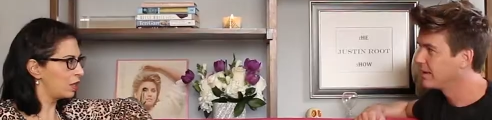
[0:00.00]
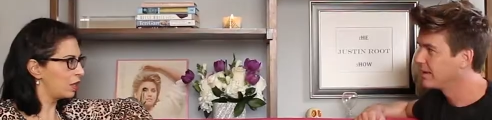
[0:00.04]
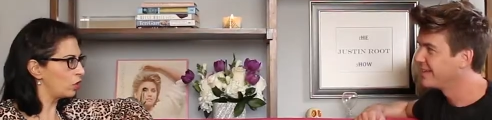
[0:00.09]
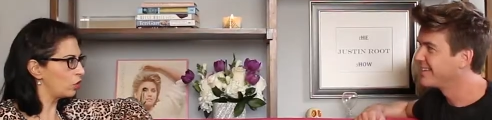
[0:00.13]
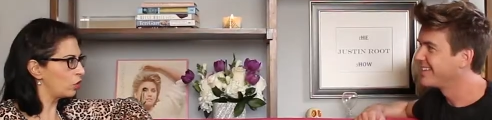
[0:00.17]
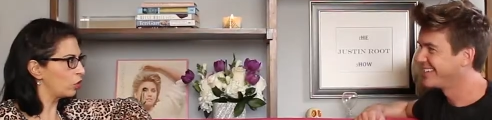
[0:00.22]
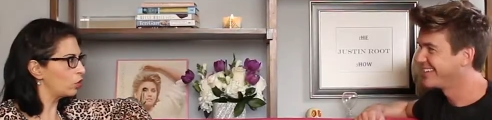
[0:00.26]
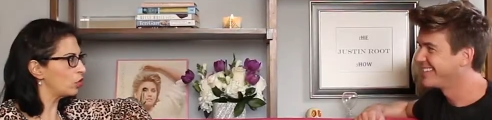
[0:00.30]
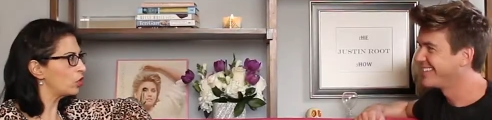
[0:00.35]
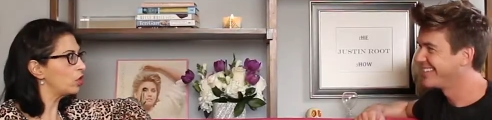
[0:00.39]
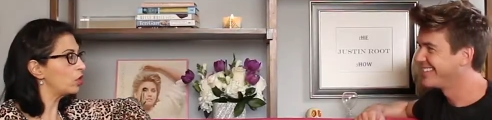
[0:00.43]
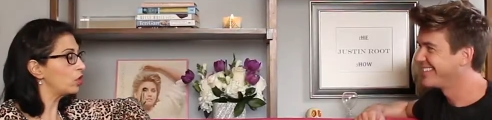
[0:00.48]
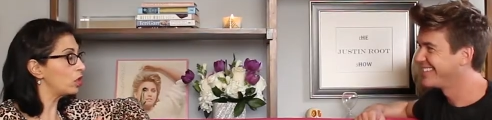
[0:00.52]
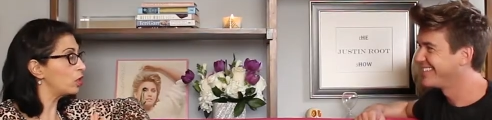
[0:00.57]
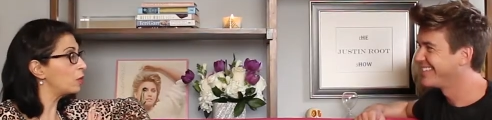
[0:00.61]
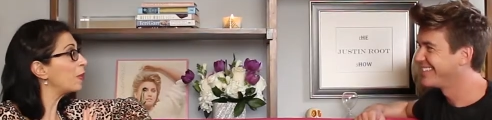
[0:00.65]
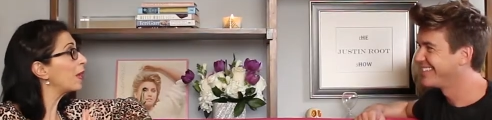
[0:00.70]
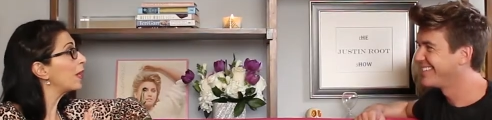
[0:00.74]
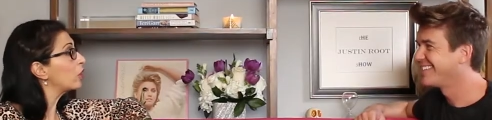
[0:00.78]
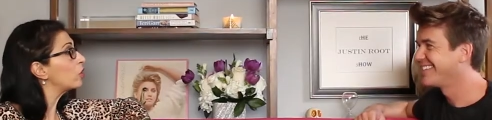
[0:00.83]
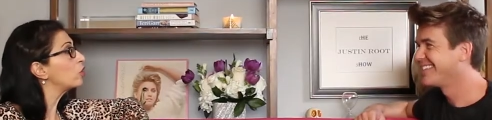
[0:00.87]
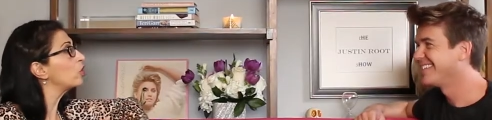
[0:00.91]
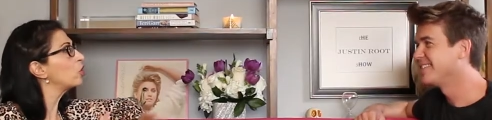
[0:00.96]
Speaker 1: teacher. She's a
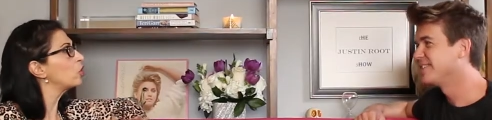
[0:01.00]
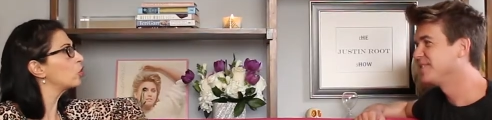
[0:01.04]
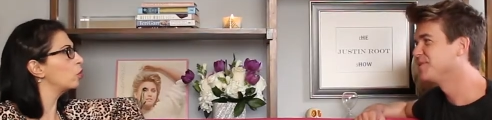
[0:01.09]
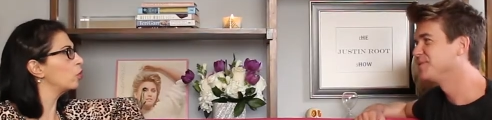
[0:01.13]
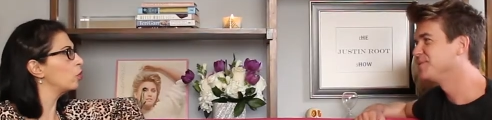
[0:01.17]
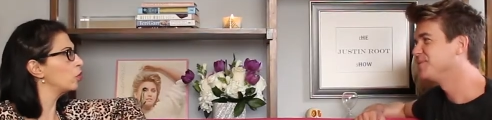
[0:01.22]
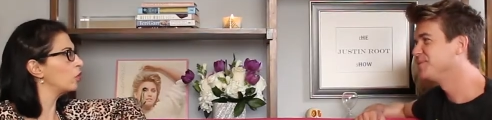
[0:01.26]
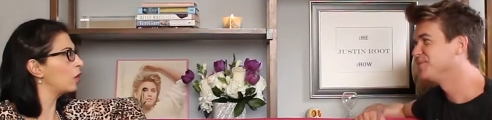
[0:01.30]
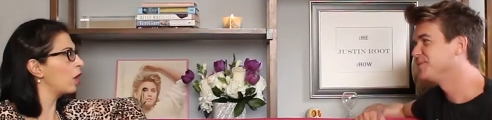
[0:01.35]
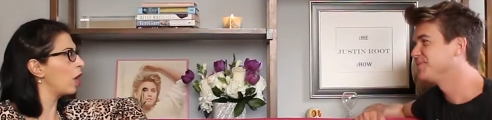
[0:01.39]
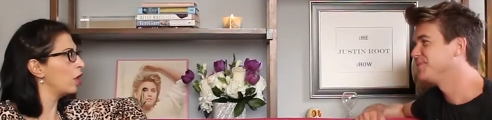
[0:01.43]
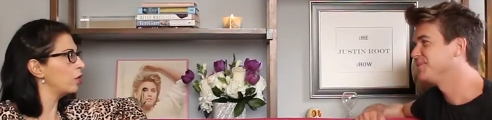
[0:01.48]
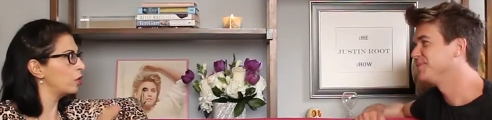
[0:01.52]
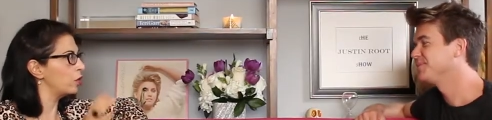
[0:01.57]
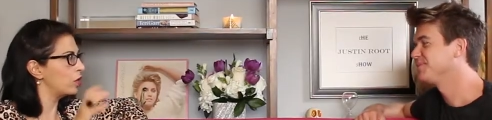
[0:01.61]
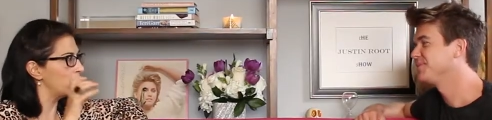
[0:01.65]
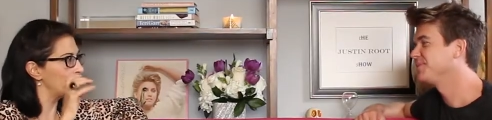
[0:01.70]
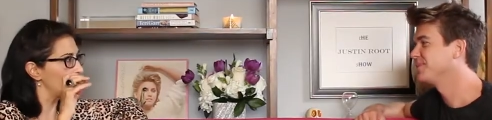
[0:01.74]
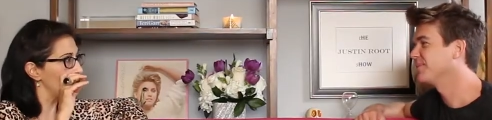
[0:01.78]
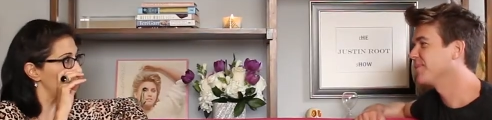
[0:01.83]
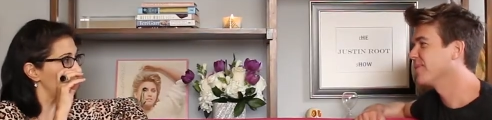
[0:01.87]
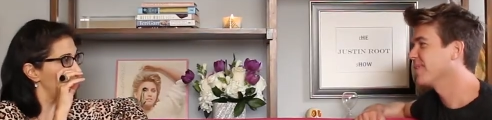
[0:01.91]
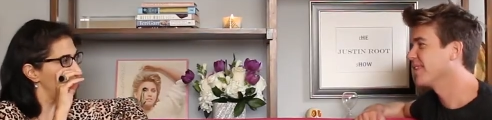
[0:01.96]
Spanish teacher who also
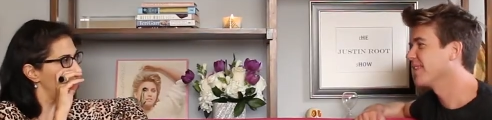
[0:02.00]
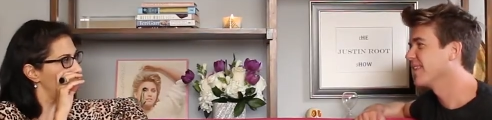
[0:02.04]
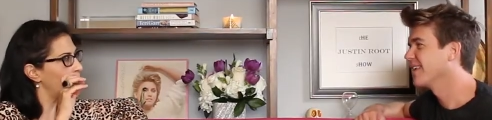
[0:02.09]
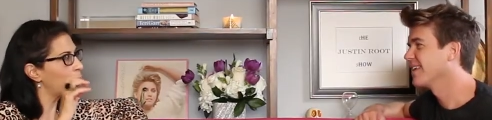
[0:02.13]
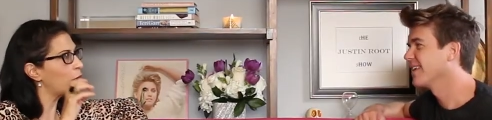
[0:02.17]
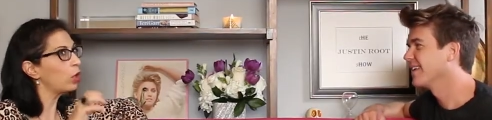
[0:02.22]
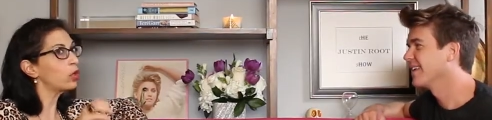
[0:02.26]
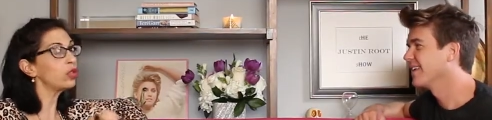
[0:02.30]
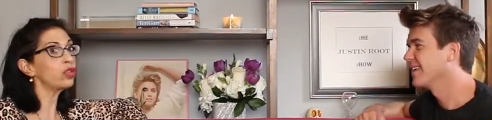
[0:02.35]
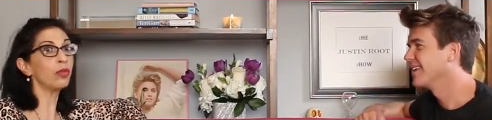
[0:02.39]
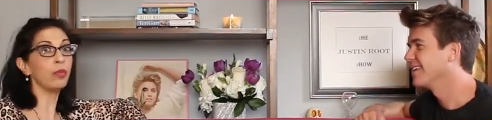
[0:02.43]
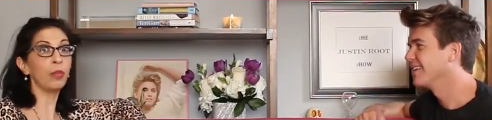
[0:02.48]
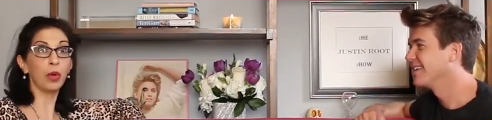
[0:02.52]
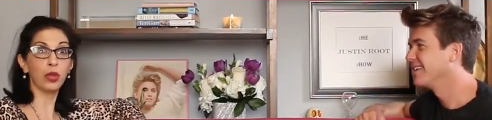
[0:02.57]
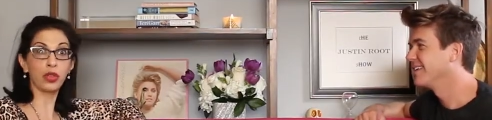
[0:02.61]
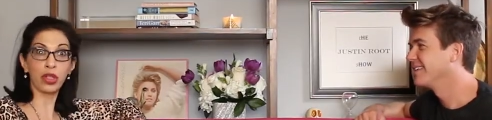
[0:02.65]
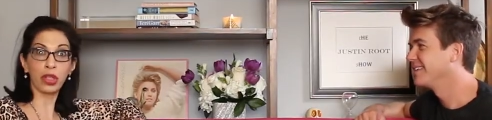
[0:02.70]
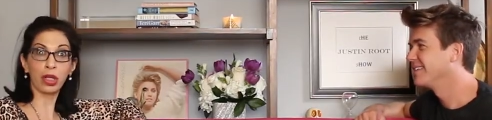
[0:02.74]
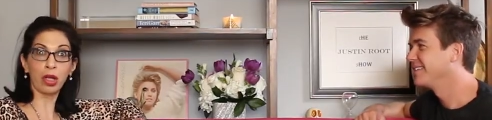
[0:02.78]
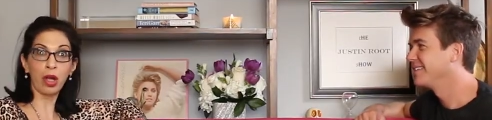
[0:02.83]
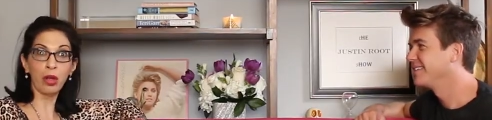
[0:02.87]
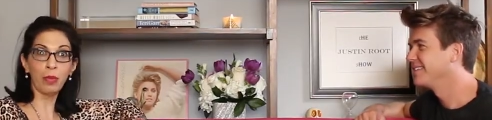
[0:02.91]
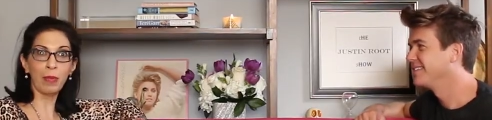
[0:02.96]
teaches because of
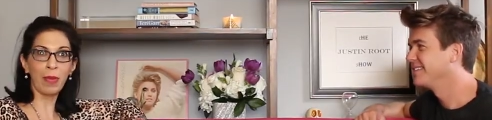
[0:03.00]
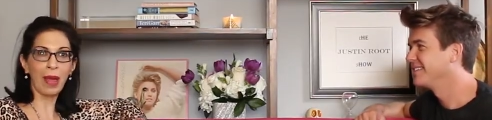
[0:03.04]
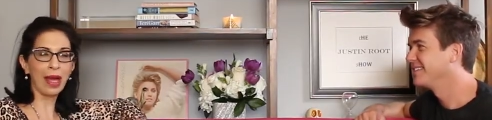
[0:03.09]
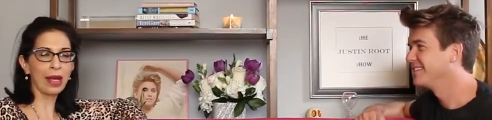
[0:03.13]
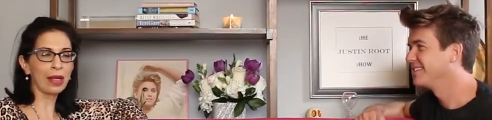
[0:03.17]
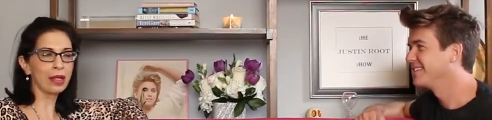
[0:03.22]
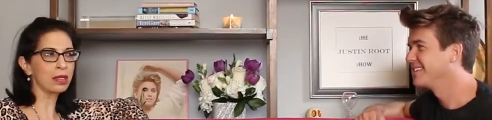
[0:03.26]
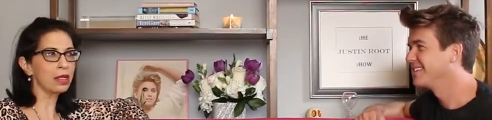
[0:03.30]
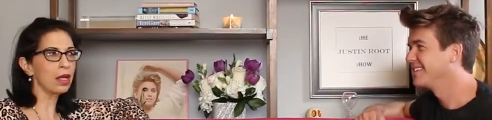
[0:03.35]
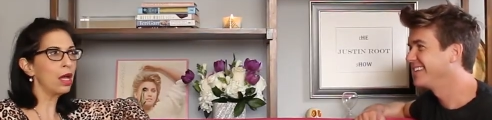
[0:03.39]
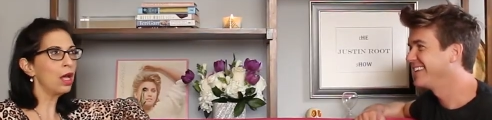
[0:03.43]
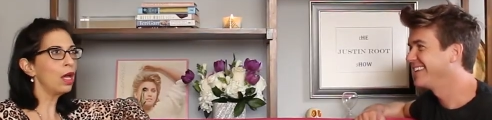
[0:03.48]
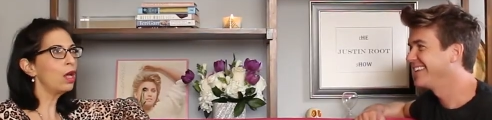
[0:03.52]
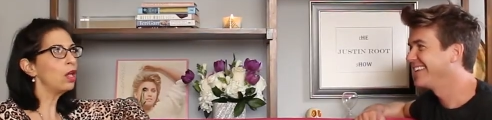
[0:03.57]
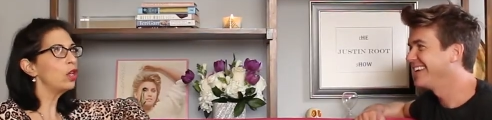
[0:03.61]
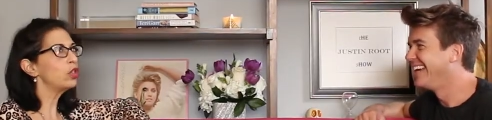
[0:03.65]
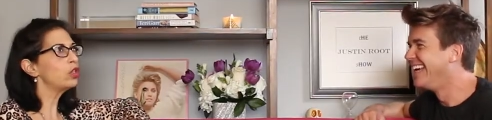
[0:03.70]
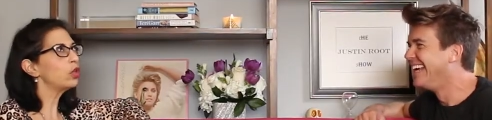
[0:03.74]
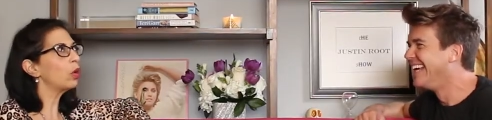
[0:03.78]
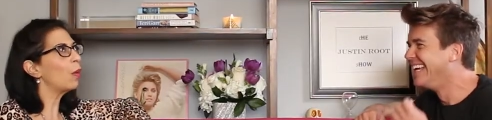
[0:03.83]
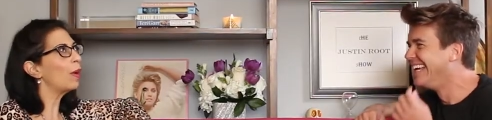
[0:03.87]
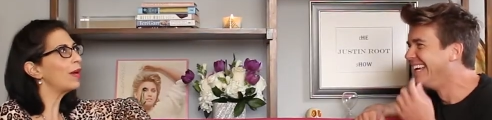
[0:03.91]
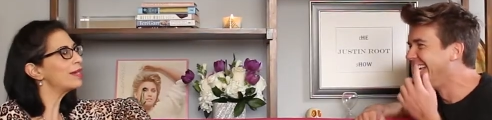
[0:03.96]
budget cutbacks.
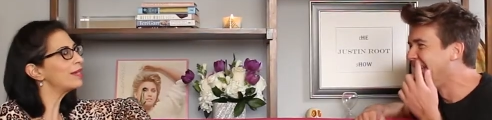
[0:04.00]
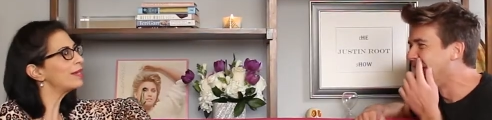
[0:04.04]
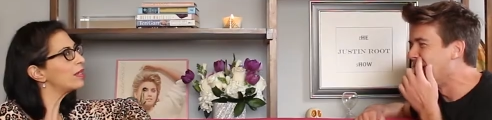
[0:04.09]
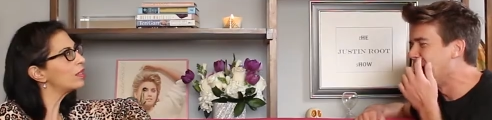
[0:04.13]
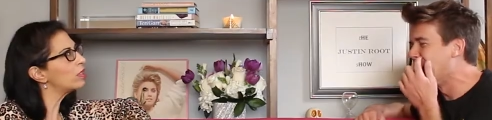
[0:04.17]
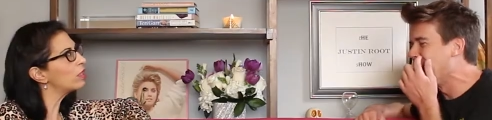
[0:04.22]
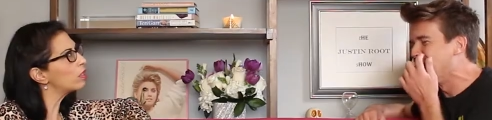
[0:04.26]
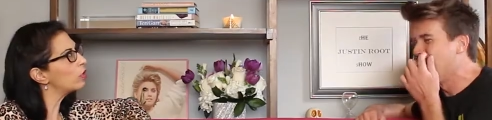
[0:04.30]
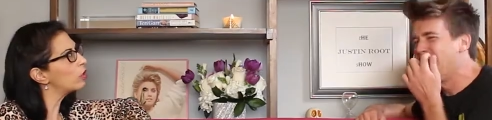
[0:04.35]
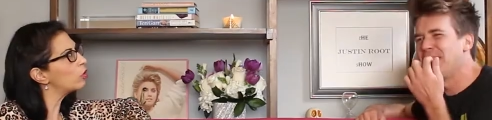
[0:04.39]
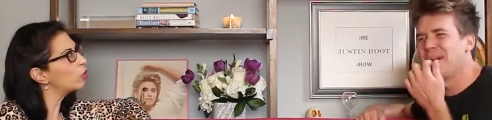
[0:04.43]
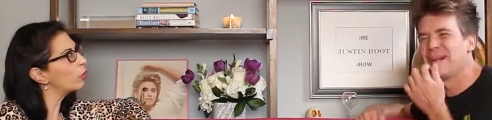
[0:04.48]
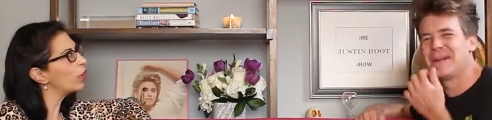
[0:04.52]
So I said to the